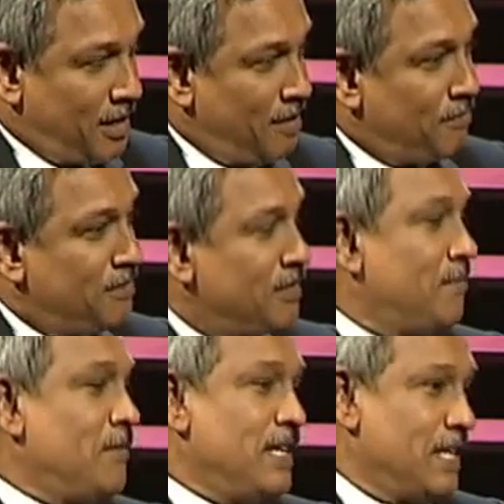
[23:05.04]
if
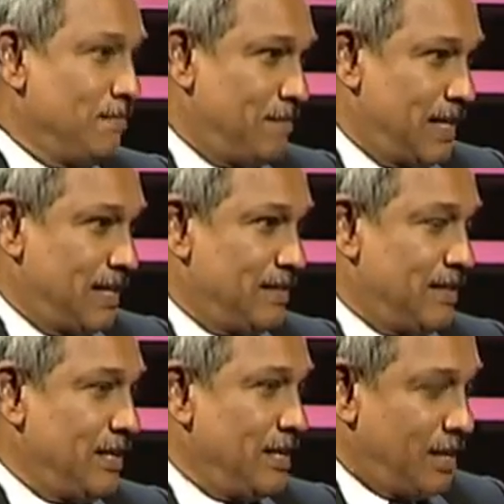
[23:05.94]
somebody complains,
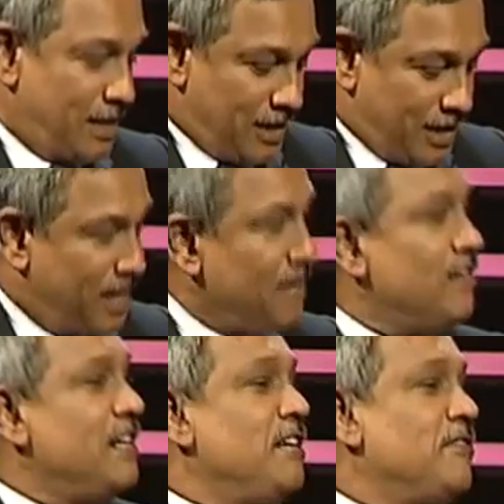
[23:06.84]

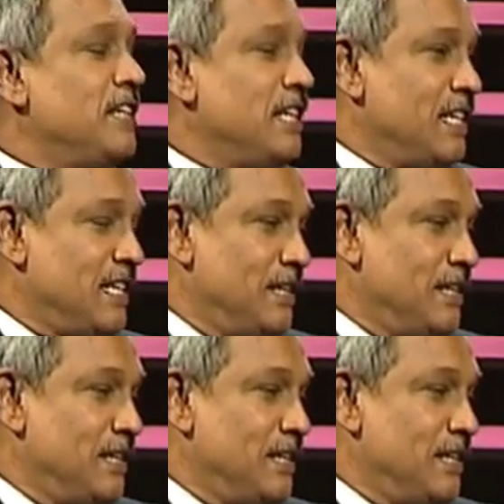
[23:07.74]
even if the